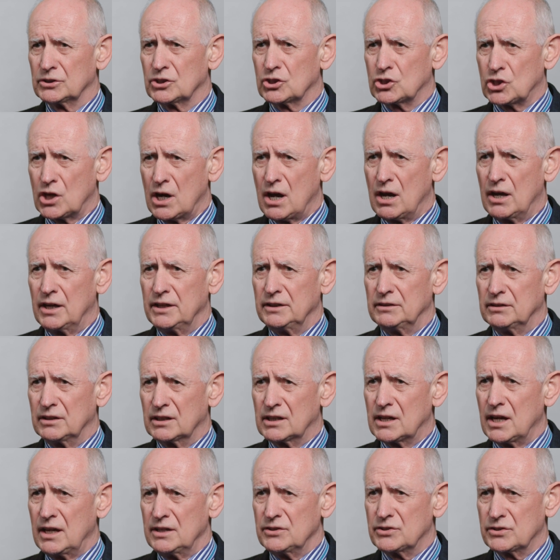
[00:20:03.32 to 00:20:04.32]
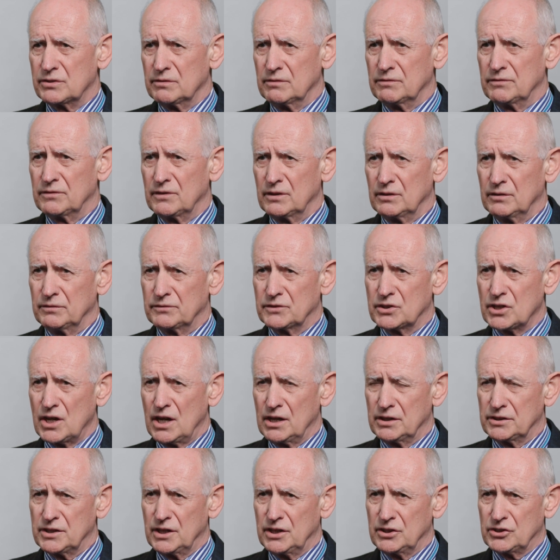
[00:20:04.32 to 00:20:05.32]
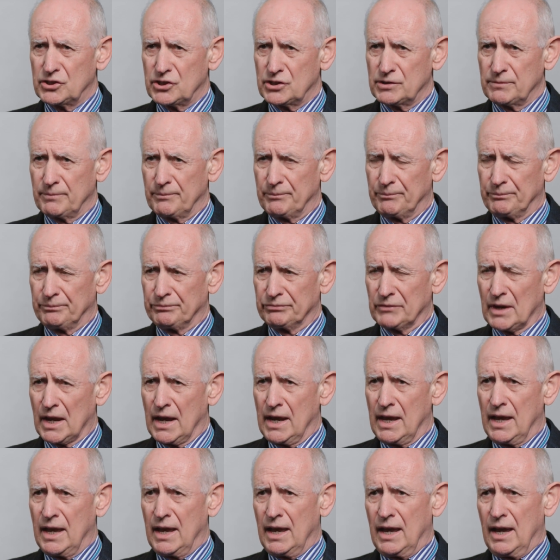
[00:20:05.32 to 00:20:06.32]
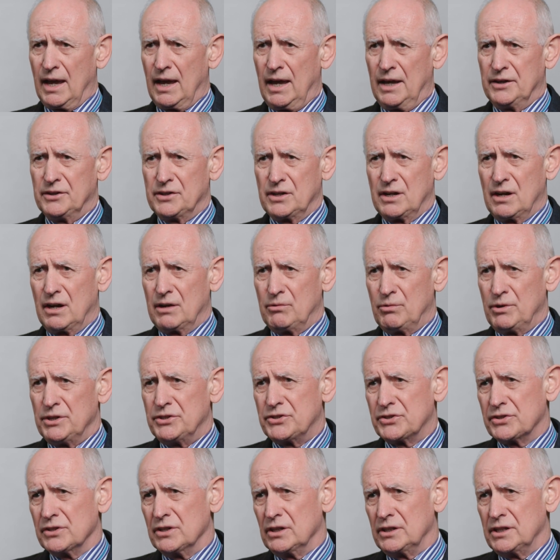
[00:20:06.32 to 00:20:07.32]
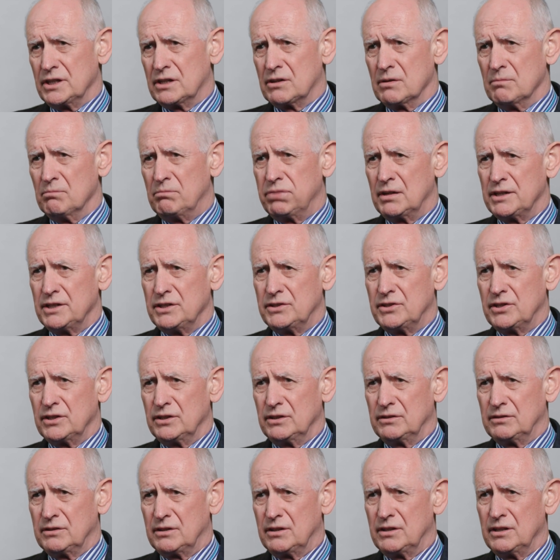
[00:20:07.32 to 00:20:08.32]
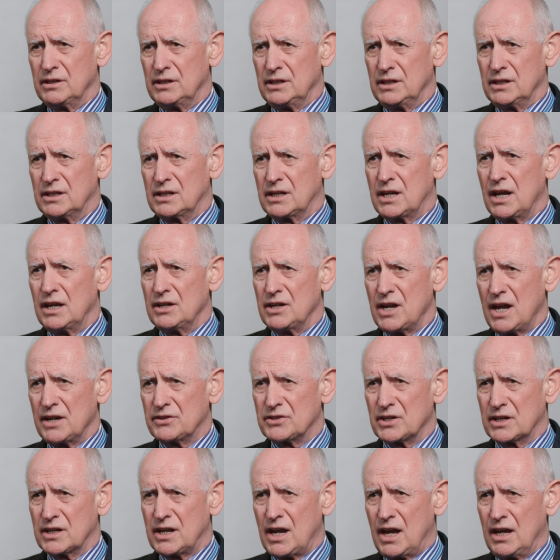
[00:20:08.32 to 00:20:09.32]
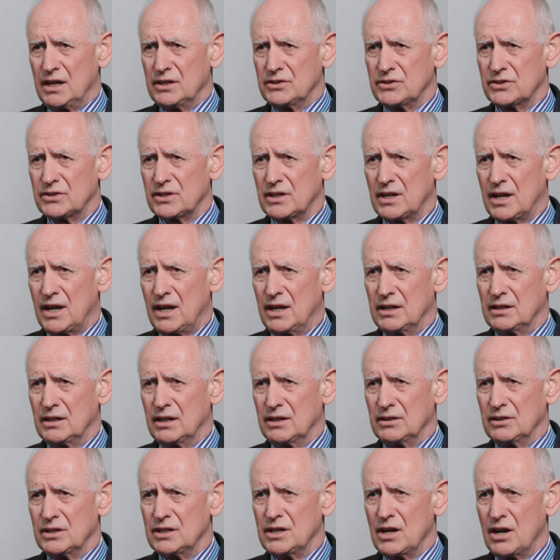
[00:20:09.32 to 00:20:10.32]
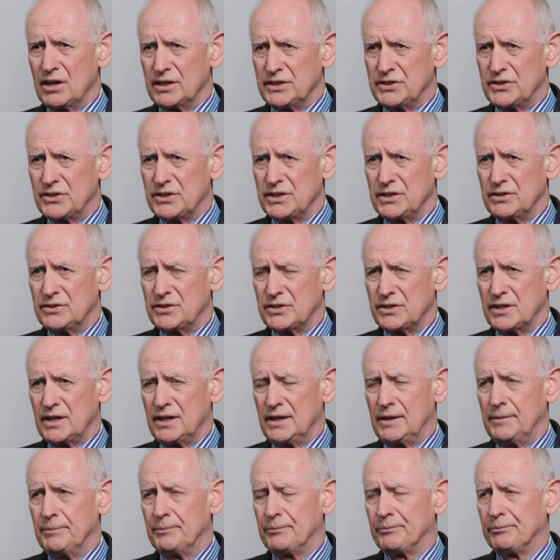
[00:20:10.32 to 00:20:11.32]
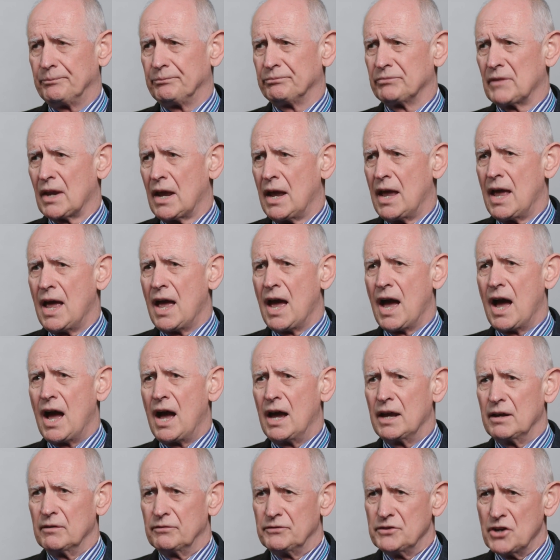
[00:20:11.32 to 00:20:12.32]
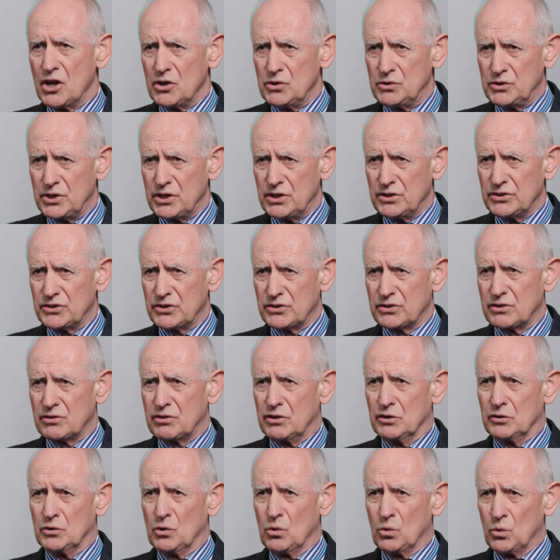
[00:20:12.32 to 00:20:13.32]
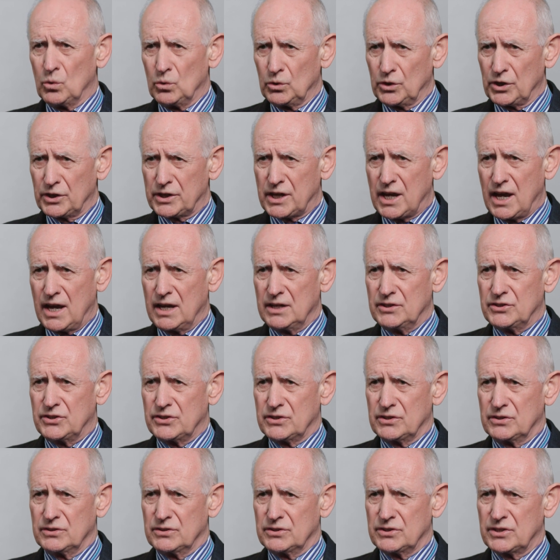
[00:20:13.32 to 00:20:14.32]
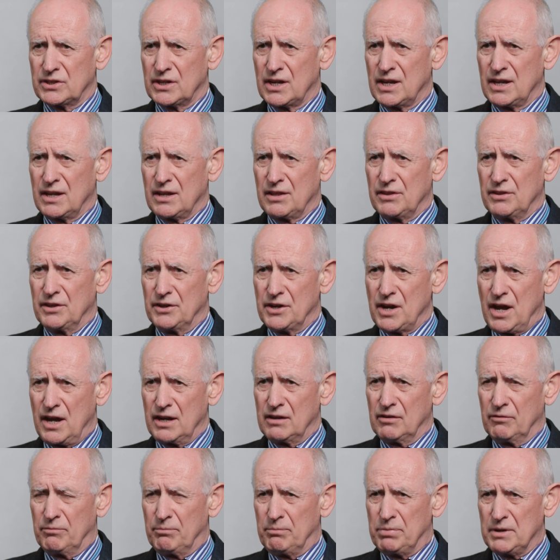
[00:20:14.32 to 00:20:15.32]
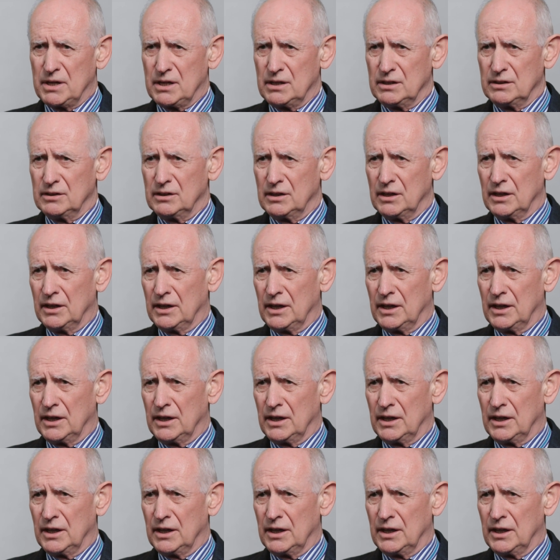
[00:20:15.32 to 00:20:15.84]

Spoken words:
tried the case of Tardich. And I recently completed the Kenyatta case at the ICC. I have noticed that all the cases that I have been